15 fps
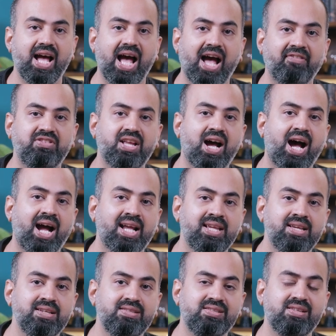have the
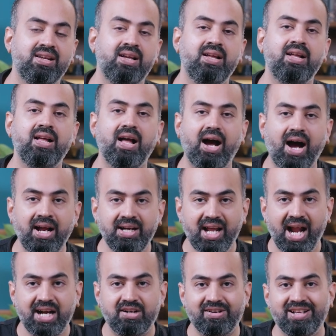highest
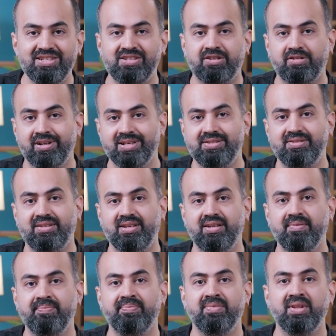unaddressed risk
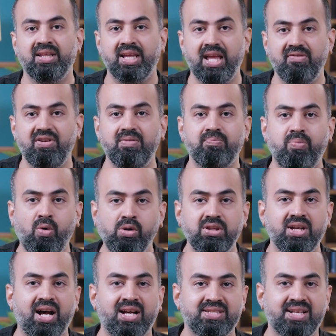given both
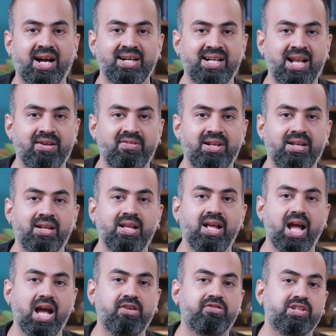hazard level
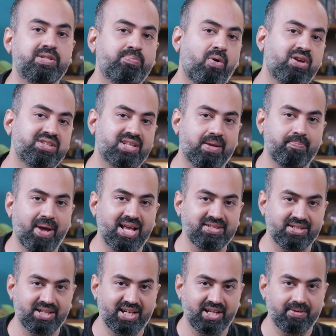and response
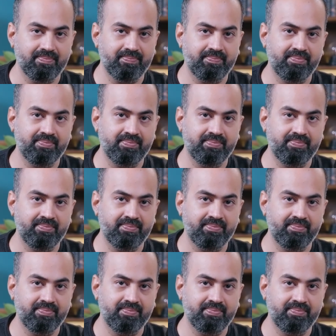capacity.